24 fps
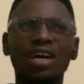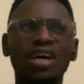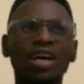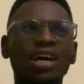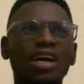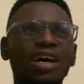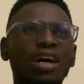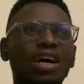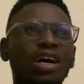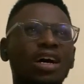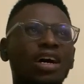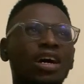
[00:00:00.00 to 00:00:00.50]

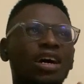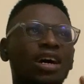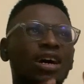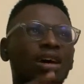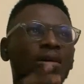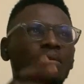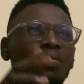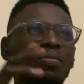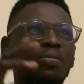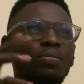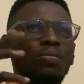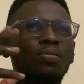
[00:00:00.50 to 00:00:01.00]

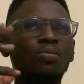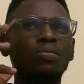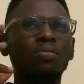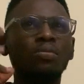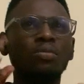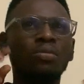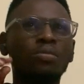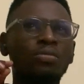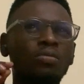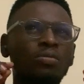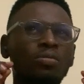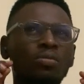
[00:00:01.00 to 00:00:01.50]
Um,
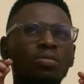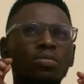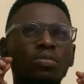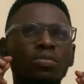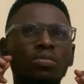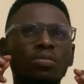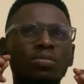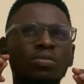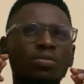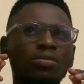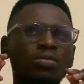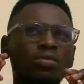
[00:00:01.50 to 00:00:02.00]

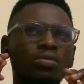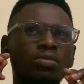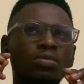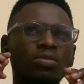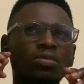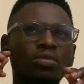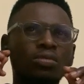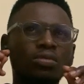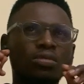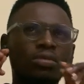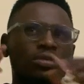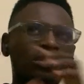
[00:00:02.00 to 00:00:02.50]

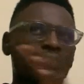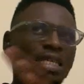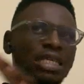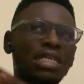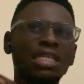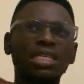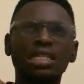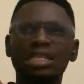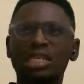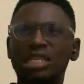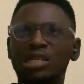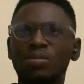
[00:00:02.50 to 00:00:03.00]

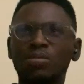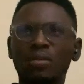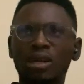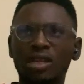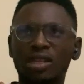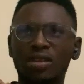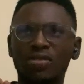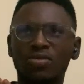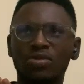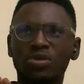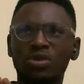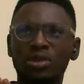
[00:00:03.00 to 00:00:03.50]
Digging this
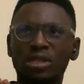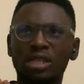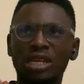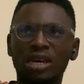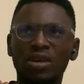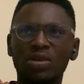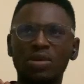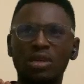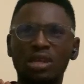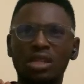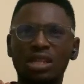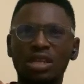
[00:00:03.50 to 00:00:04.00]
metaphor
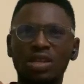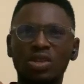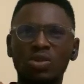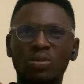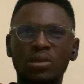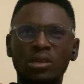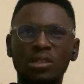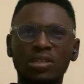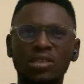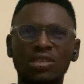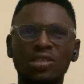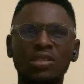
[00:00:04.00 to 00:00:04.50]
down a little
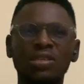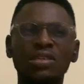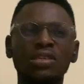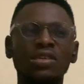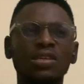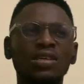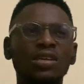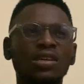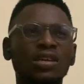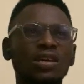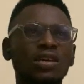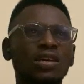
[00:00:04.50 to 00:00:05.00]
bit,
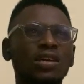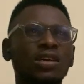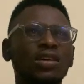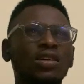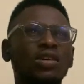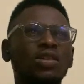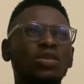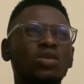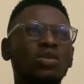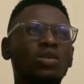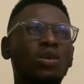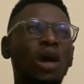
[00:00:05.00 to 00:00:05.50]

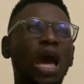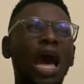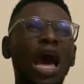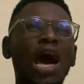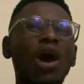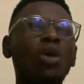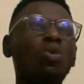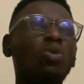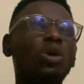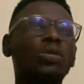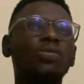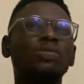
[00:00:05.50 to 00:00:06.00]

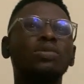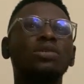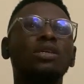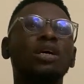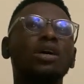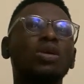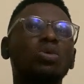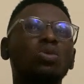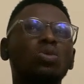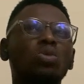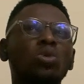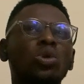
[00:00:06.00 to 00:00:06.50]
how
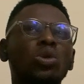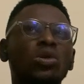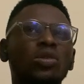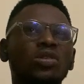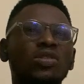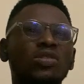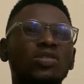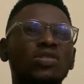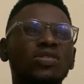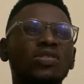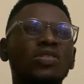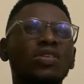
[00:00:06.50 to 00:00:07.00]
website
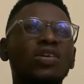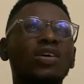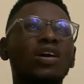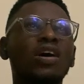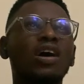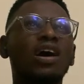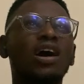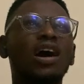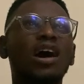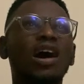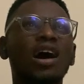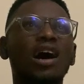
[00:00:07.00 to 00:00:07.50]
works.
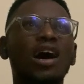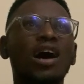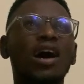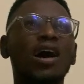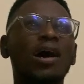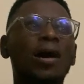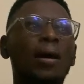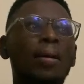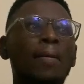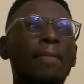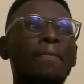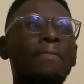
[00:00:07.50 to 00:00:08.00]

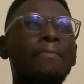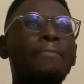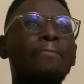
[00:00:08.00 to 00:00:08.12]
Uh,